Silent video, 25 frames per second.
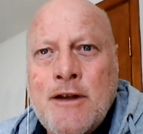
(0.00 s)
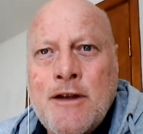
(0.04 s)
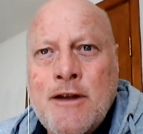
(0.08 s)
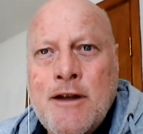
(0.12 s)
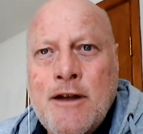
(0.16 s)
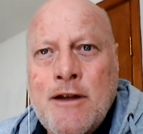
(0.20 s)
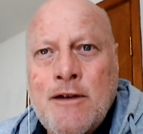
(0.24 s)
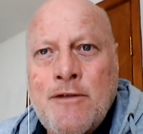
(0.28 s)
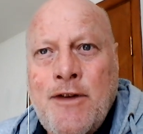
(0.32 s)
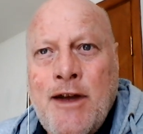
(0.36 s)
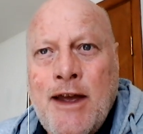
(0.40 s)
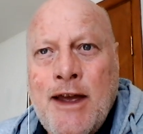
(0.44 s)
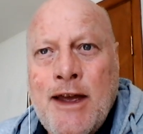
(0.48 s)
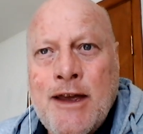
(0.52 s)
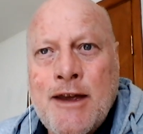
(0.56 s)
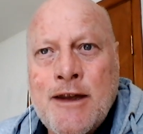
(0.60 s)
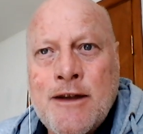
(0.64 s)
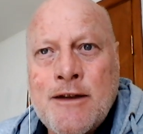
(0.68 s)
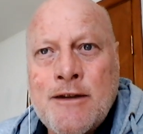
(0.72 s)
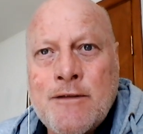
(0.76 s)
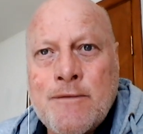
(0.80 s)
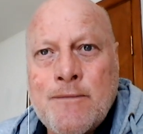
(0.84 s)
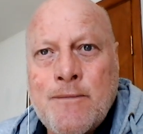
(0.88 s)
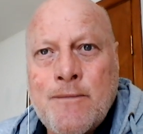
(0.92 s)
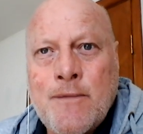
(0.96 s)
have
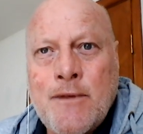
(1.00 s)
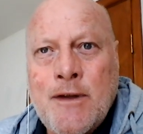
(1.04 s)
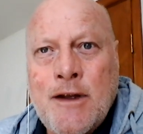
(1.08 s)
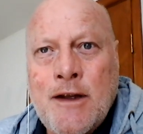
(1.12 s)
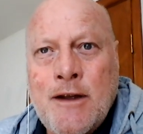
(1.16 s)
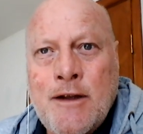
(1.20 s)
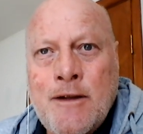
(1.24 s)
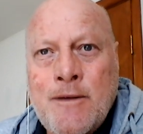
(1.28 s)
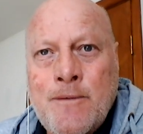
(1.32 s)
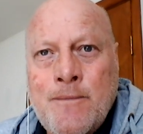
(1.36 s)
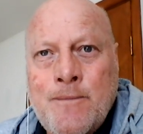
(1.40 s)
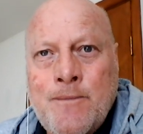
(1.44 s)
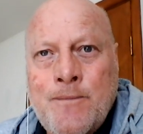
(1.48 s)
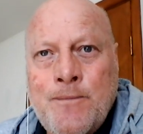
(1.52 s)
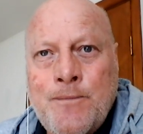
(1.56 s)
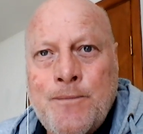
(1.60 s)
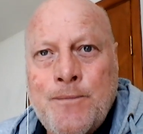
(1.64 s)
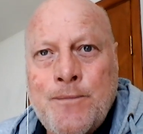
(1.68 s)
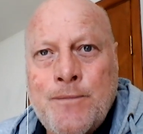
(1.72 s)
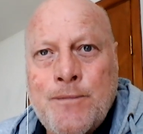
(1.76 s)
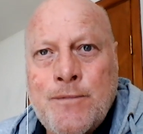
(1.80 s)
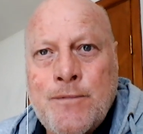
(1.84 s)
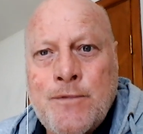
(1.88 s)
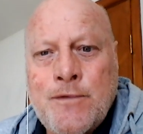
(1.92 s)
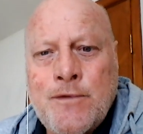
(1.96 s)
had
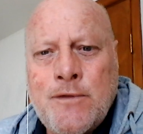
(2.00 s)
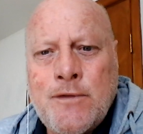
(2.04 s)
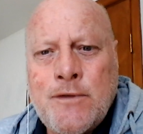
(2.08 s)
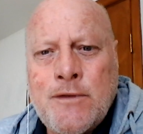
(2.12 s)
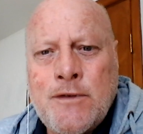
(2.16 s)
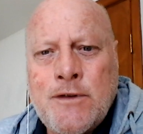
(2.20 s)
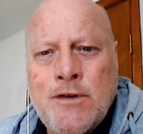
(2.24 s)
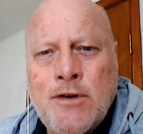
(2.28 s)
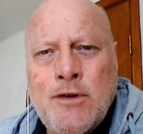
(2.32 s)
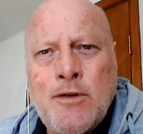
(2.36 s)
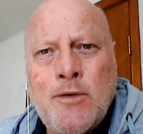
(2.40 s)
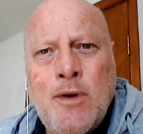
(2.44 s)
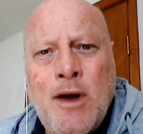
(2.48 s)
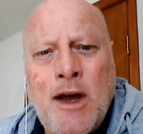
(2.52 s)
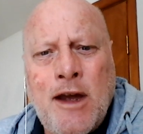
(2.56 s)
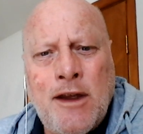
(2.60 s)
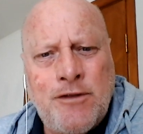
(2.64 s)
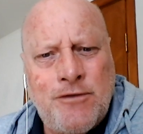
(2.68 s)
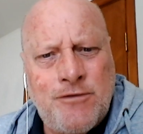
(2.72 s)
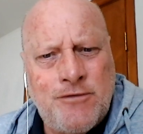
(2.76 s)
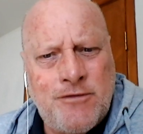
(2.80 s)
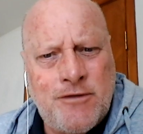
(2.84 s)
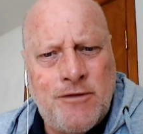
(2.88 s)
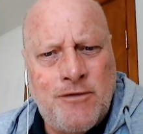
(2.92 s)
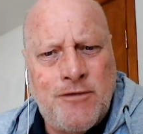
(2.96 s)

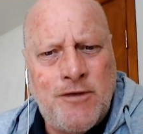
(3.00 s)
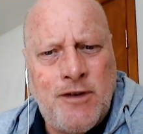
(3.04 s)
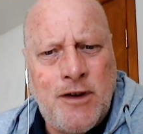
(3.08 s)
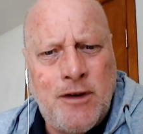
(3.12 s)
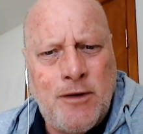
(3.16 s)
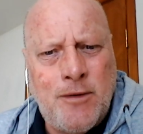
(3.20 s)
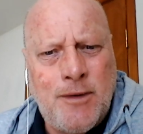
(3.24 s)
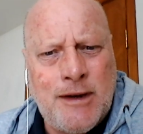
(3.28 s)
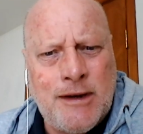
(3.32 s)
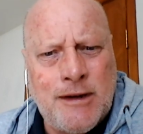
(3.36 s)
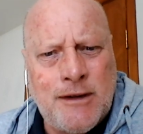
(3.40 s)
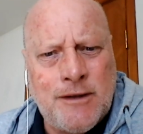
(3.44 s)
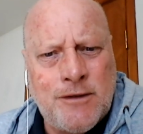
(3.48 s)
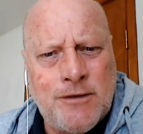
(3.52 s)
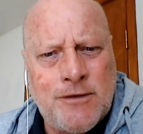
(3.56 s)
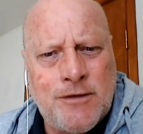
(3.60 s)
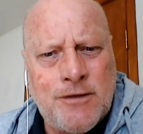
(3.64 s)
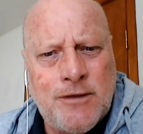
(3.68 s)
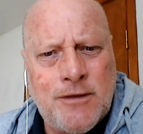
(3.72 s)
200 viewings,